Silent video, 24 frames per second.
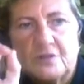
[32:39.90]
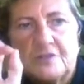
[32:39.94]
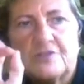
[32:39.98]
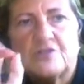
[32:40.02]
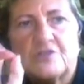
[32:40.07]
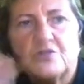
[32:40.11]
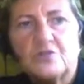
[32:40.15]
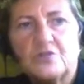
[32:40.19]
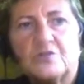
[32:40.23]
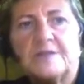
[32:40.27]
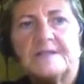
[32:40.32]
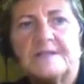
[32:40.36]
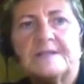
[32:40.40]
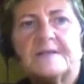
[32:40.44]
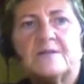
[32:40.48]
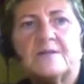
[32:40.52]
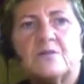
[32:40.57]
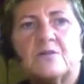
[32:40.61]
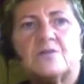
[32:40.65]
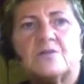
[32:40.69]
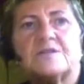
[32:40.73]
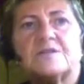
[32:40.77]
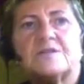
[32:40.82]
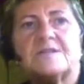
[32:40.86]
joint,
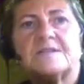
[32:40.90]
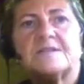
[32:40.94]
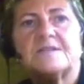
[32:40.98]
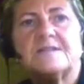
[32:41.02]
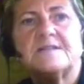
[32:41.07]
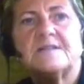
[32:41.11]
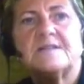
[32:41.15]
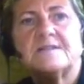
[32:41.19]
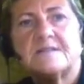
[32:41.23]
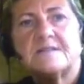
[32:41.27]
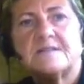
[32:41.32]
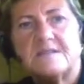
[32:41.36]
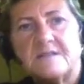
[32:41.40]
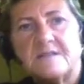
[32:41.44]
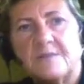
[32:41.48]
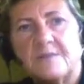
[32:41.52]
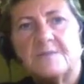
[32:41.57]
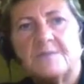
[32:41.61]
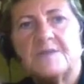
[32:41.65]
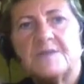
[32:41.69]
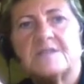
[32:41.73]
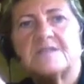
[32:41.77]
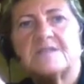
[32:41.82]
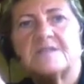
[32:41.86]
causing
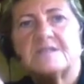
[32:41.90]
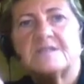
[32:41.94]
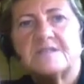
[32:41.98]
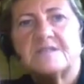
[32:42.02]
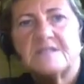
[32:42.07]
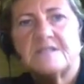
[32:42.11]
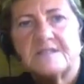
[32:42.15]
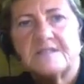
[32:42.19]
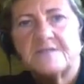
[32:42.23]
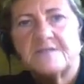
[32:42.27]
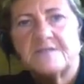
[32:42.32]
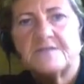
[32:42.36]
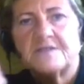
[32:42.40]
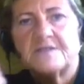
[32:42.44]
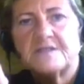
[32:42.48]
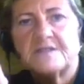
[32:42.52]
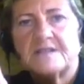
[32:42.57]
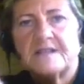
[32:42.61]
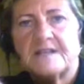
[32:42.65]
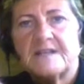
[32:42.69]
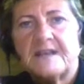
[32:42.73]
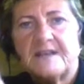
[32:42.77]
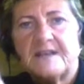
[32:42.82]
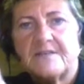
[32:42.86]
numbness and stiffness
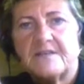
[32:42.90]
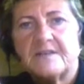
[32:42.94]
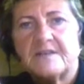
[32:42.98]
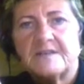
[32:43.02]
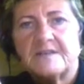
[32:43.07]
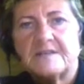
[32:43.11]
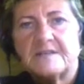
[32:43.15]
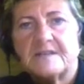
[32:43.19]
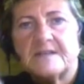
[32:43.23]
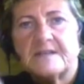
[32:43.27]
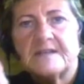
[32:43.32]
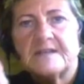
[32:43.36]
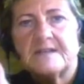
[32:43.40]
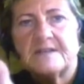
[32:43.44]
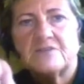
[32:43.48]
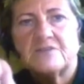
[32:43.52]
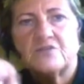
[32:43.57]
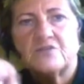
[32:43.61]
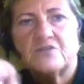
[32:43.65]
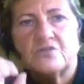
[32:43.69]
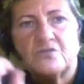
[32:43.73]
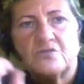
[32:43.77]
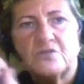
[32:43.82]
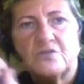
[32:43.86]
and heaviness in
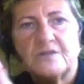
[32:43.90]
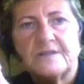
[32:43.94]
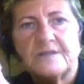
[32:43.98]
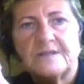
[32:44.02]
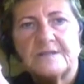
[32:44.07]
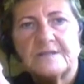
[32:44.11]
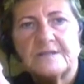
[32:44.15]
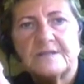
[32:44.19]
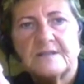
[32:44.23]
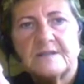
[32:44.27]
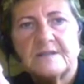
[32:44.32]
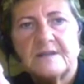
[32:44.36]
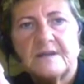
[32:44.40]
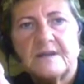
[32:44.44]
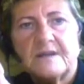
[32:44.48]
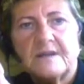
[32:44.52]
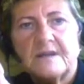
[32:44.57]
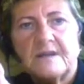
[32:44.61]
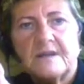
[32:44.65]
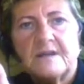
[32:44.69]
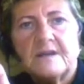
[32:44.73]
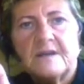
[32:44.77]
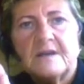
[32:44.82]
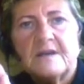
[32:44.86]
each joint.
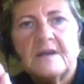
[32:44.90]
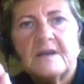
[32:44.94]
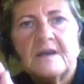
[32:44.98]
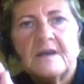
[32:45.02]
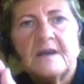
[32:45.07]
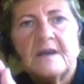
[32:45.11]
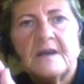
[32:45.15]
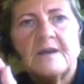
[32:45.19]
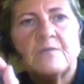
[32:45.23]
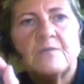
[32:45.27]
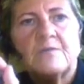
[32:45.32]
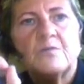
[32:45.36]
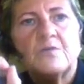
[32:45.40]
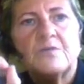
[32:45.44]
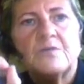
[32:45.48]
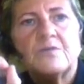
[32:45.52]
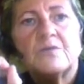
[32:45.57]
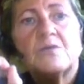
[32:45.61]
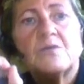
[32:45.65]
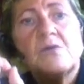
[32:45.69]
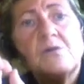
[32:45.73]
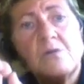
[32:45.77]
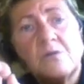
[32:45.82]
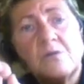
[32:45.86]
And with
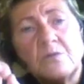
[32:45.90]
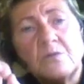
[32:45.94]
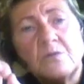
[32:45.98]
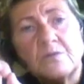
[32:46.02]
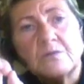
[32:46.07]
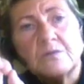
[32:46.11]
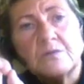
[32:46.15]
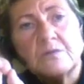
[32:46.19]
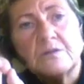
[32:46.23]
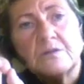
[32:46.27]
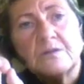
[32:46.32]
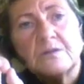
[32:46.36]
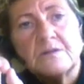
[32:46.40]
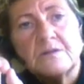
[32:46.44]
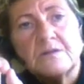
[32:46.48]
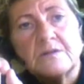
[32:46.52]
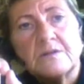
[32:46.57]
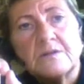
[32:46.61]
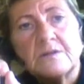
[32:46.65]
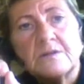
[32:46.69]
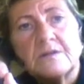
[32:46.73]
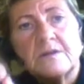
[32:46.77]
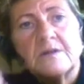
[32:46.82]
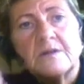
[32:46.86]
cold,
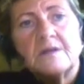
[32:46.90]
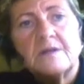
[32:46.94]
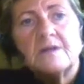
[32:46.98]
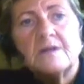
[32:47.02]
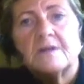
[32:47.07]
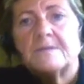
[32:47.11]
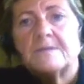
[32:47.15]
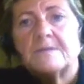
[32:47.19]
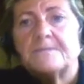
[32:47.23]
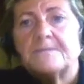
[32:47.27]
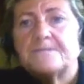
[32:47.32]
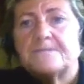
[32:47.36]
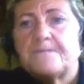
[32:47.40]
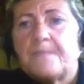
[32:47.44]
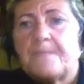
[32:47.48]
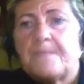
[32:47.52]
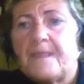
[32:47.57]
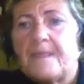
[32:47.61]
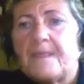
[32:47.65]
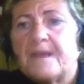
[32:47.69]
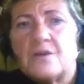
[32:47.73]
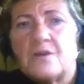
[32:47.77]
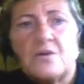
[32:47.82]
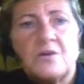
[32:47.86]

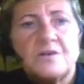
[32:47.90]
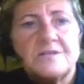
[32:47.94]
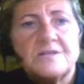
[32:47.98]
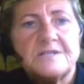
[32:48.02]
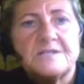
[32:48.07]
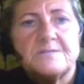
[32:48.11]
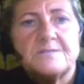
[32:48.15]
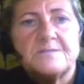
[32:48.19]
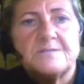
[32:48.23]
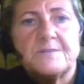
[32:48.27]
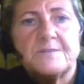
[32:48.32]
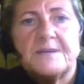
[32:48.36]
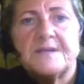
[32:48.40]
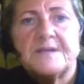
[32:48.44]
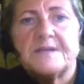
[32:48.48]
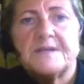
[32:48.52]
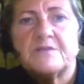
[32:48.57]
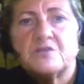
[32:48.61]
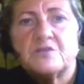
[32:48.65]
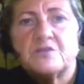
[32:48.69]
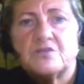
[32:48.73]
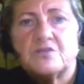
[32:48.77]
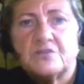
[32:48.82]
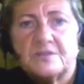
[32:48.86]
it causes pain in
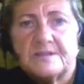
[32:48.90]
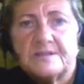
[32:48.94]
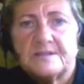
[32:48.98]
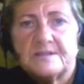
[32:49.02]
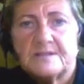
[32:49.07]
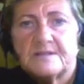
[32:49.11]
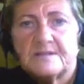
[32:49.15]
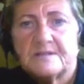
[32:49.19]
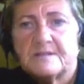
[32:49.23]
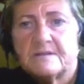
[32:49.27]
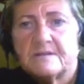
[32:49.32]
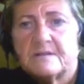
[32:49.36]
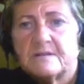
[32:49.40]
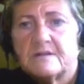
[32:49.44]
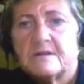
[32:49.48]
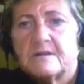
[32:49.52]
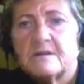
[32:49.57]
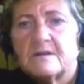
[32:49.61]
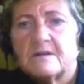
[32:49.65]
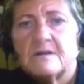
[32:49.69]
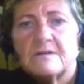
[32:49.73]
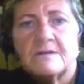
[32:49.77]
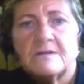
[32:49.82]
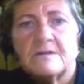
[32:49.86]
the joints
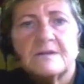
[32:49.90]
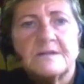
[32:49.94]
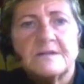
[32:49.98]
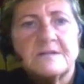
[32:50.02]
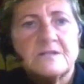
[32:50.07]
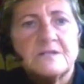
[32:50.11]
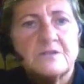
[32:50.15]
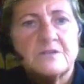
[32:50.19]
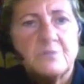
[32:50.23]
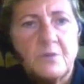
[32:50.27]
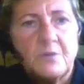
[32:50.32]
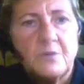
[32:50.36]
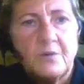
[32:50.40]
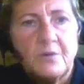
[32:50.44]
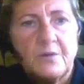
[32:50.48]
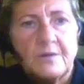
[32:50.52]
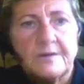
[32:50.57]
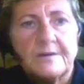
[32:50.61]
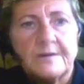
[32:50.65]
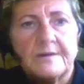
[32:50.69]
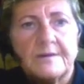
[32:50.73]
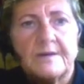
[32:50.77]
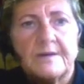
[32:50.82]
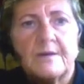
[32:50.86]
that is
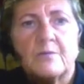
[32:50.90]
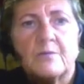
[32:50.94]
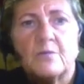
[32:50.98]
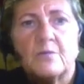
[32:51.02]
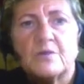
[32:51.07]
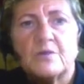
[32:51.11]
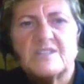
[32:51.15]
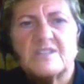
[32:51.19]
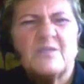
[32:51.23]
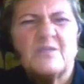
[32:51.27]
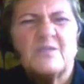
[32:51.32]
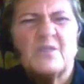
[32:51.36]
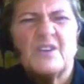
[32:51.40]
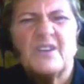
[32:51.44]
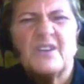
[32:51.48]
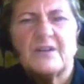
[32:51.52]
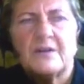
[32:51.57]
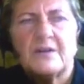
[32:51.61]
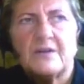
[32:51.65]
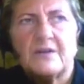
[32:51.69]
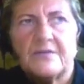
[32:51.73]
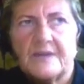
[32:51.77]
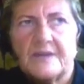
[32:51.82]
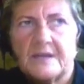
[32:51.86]
swollen and worse. I want you to
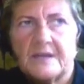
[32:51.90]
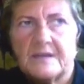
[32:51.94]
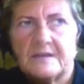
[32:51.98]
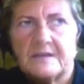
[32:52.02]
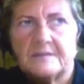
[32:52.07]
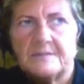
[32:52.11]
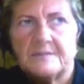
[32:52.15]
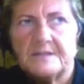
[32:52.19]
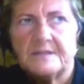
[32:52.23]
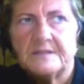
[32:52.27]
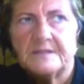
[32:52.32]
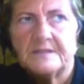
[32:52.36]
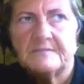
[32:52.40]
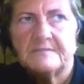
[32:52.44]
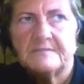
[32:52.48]
cut that little bit